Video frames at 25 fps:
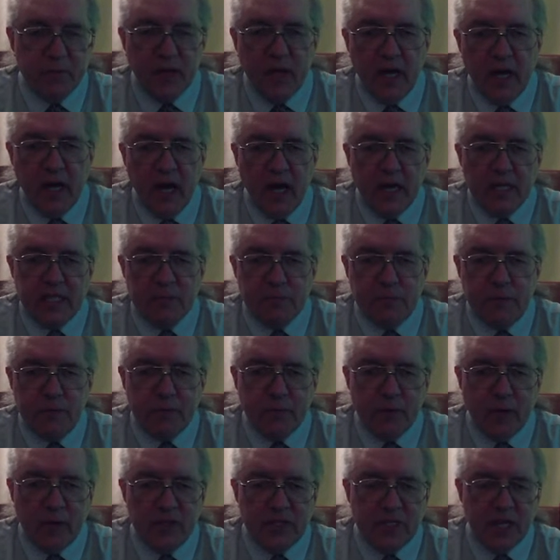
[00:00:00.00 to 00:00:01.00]
A Supreme
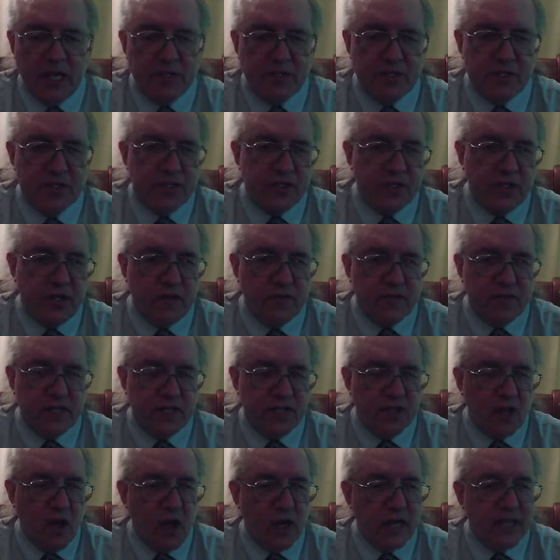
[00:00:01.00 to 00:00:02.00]
Court Justice serves as
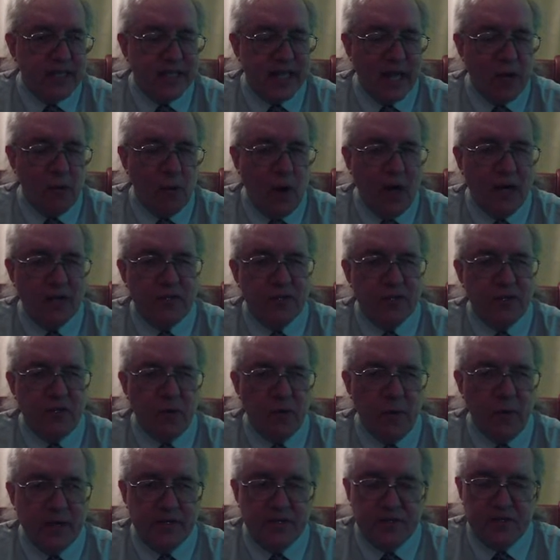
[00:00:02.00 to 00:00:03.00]
long as they want to
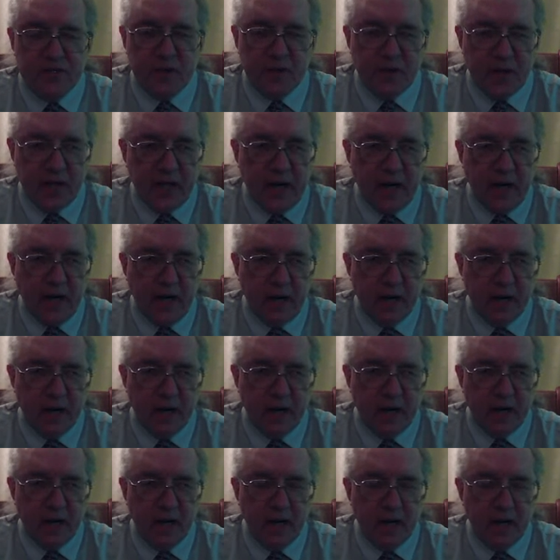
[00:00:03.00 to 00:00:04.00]
once they're there.
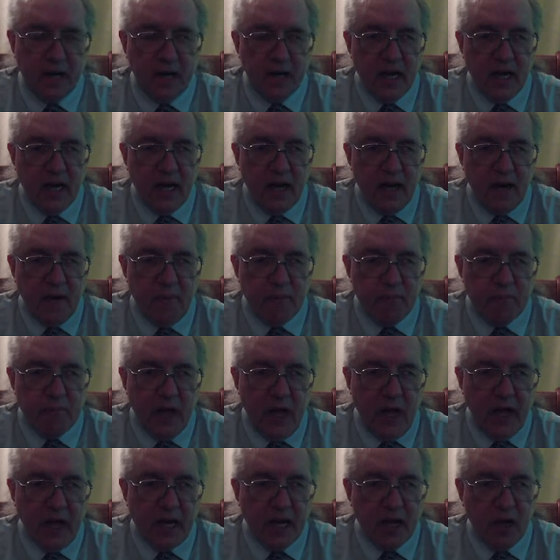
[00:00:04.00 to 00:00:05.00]

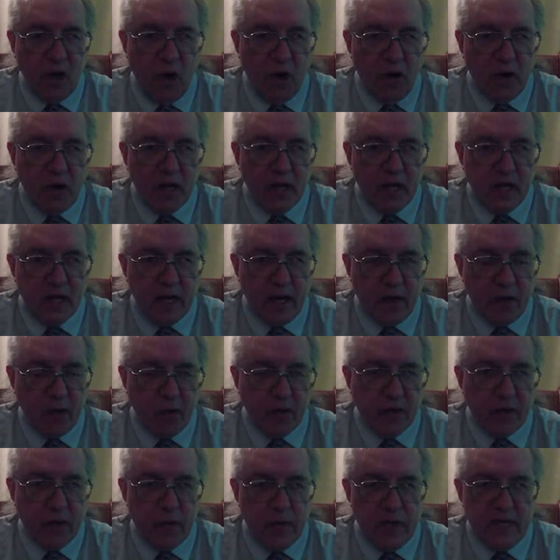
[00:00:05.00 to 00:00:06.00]
They can
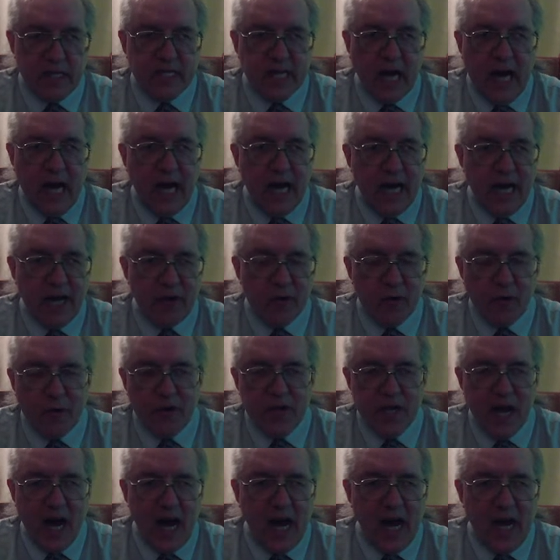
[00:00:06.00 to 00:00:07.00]
only resign or
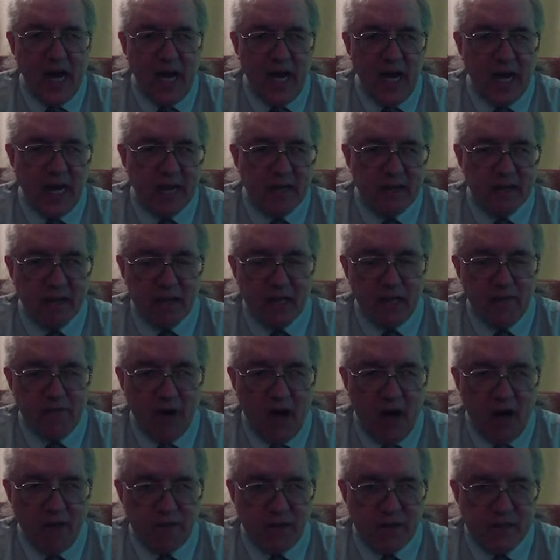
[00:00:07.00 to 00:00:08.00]
die to leave
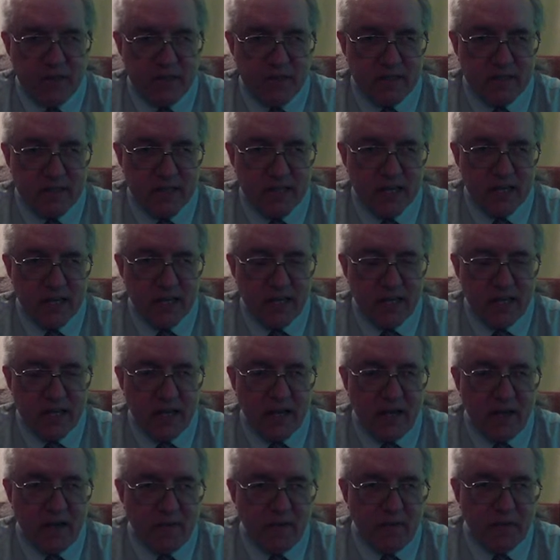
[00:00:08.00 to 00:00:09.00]
office.
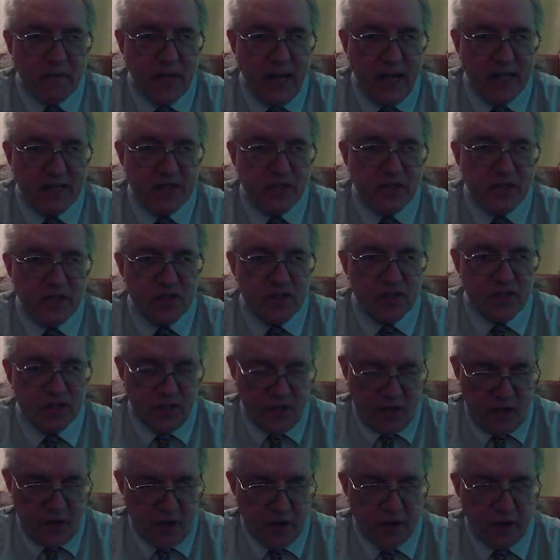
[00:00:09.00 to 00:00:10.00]
That's
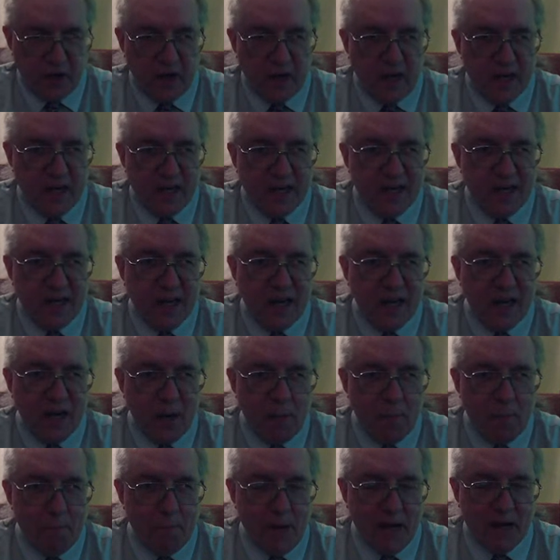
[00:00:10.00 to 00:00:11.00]
their
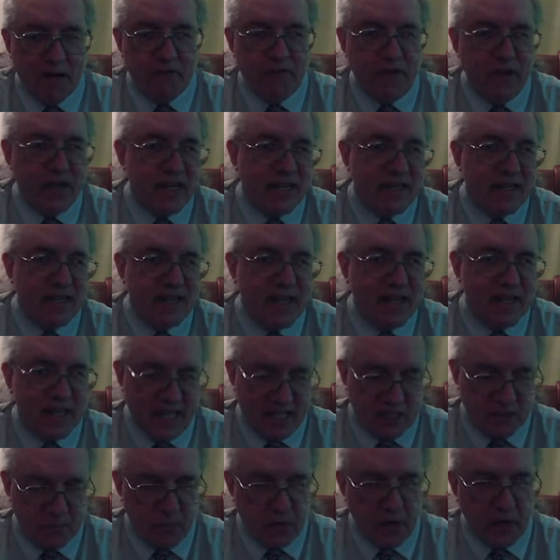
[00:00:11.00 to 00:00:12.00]
benefit. That's
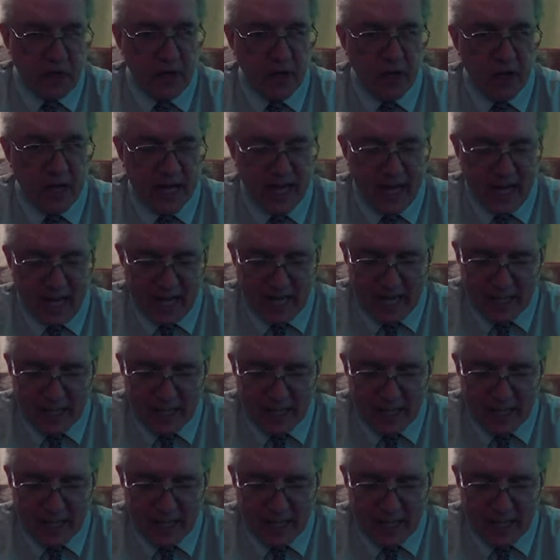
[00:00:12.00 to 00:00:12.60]
a pretty good gig.